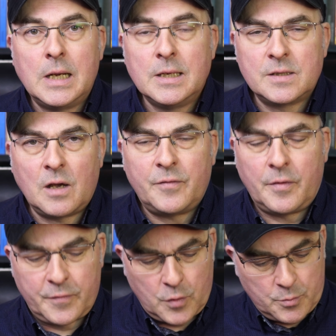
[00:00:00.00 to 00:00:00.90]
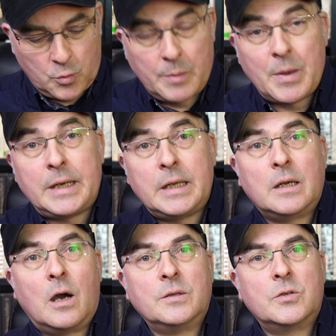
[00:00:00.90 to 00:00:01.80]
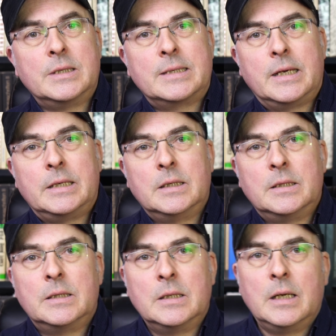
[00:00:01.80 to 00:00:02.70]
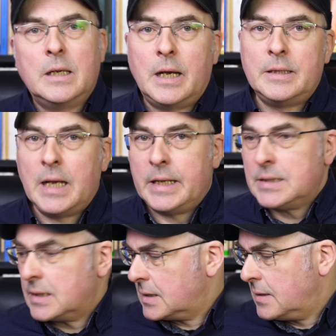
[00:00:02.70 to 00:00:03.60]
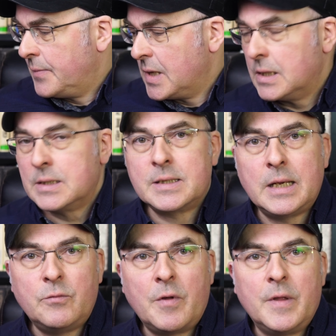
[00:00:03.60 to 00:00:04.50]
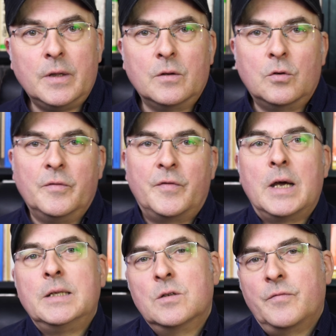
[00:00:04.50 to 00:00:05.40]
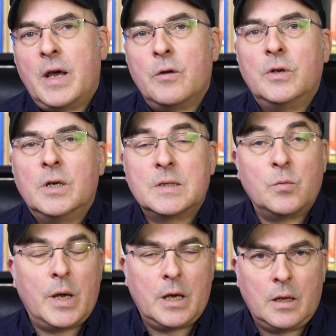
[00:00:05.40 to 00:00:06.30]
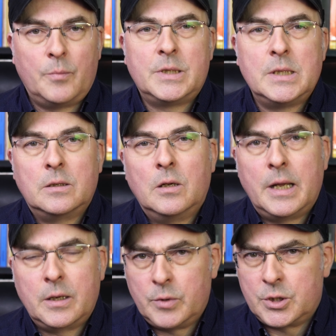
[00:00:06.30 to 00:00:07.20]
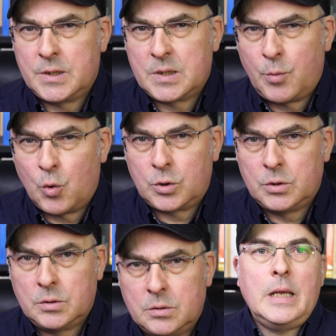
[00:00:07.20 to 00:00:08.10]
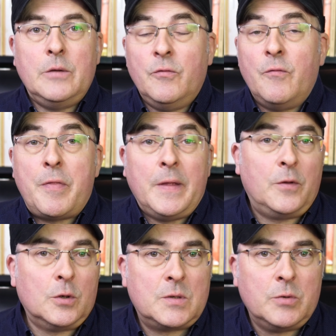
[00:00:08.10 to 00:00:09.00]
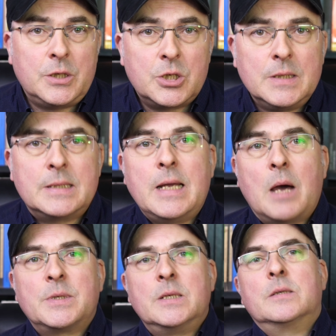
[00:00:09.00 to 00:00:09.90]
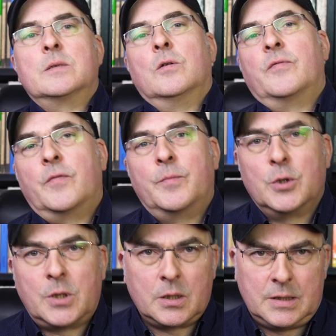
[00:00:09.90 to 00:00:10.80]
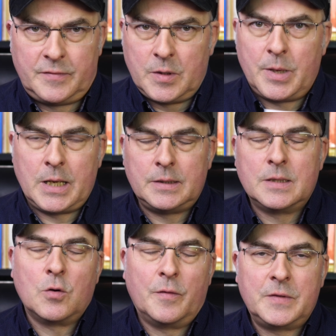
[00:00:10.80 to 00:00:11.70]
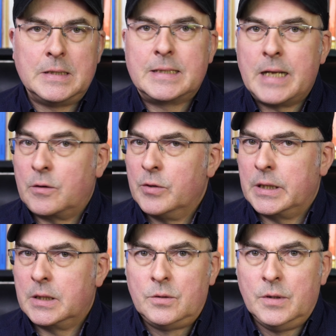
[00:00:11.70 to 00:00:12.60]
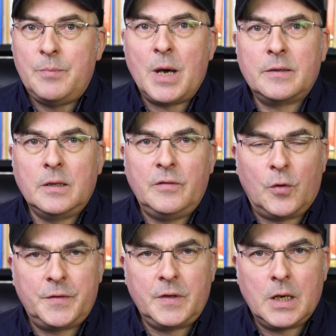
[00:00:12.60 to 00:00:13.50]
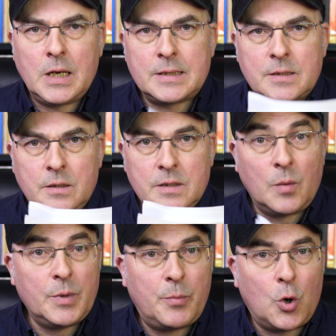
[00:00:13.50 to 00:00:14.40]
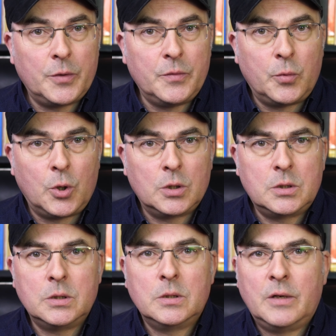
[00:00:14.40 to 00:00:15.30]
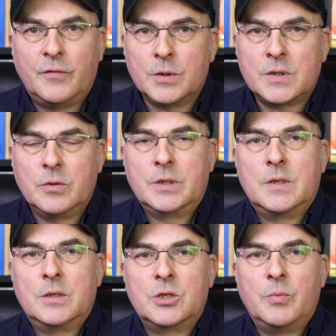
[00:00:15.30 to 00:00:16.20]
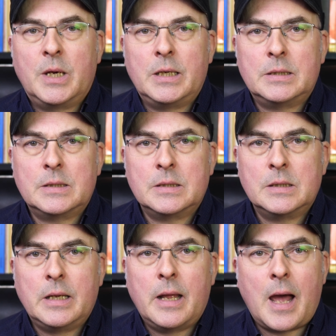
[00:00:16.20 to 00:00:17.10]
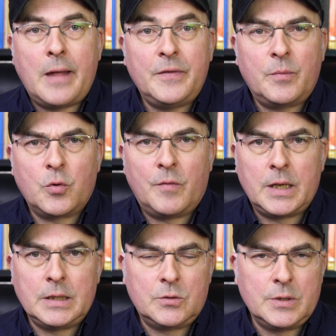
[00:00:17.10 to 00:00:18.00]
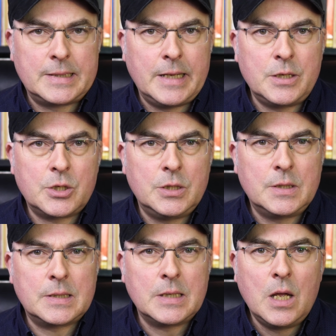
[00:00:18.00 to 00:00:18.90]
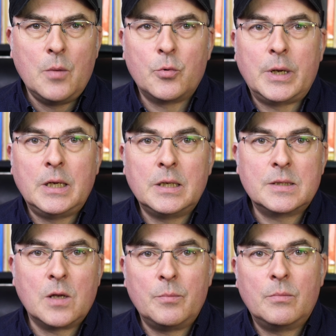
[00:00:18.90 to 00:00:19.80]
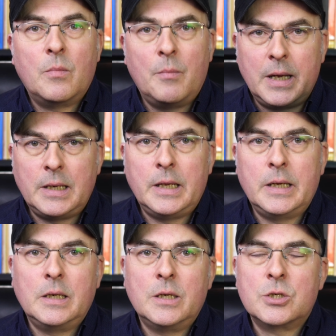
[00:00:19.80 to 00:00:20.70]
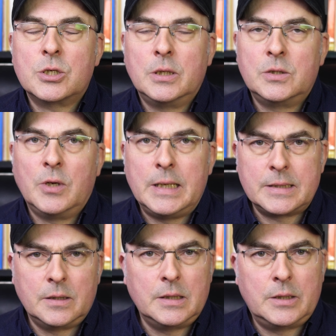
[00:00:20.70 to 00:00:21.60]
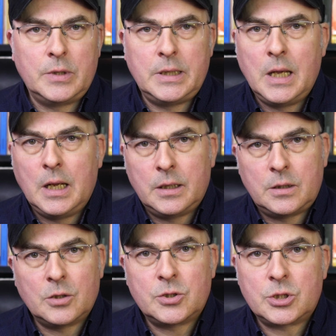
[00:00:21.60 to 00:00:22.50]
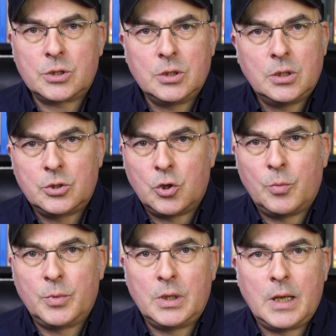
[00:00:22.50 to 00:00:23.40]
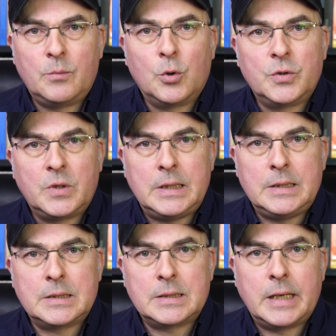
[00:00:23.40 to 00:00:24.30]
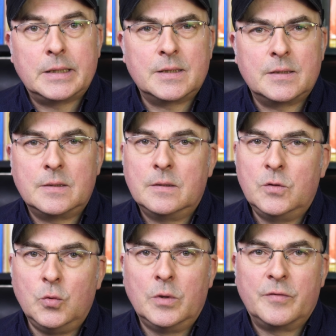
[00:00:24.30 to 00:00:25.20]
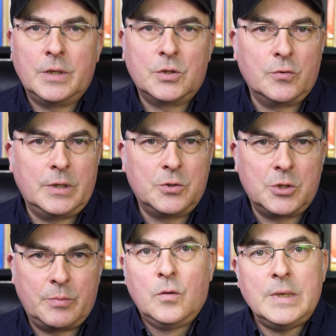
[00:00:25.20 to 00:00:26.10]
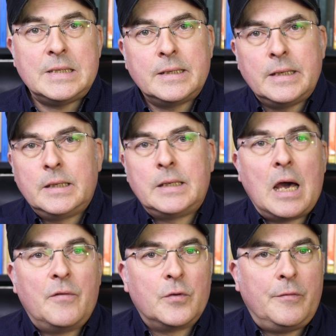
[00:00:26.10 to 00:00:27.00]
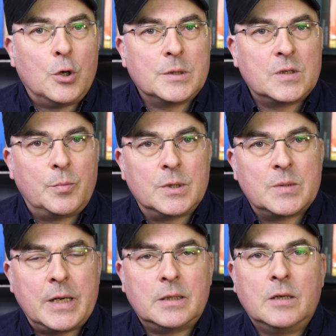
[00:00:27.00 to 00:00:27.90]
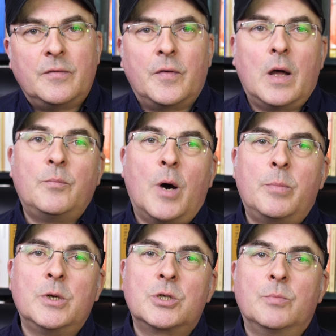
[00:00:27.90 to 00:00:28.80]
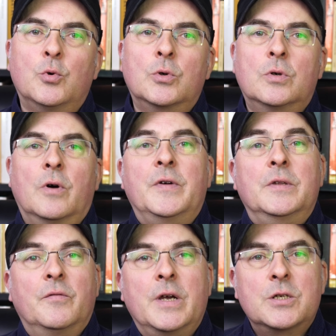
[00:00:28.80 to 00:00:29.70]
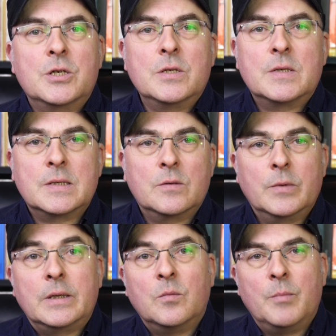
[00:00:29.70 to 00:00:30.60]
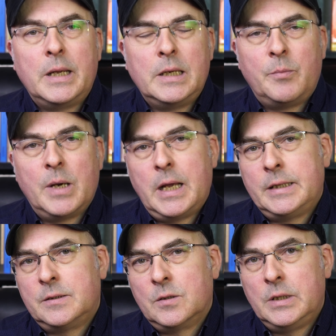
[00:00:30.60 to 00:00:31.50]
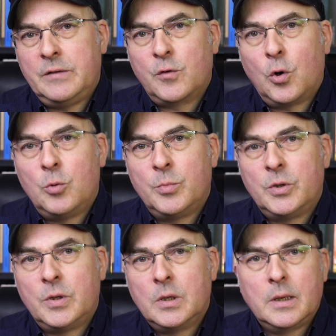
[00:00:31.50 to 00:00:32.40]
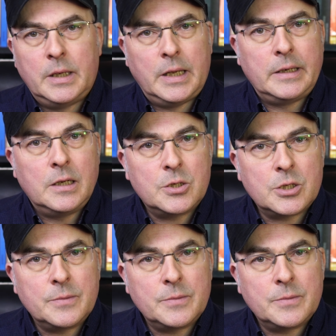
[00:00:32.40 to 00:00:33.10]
suffer from remaining untranslated and hence stay within the confines of areas where a particular language is spoken. Even within those regions, the absence of productive debate is often staggering. Ni Patrie, ni frontières has done some important work in fostering such debates and providing translations, bringing some mainly English and to a lesser degree Dutch, German and Portuguese texts to a French readership. Recently they have reversed the perspective and published a book of interventions written mainly by editor Yves Coleman in English,